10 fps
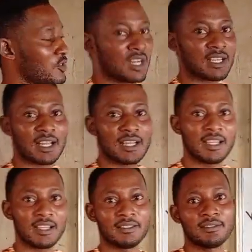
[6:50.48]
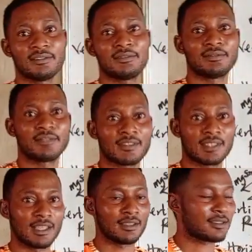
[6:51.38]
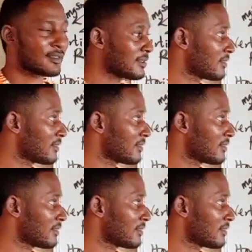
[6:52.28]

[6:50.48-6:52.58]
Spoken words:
so that they can learn. Thanks.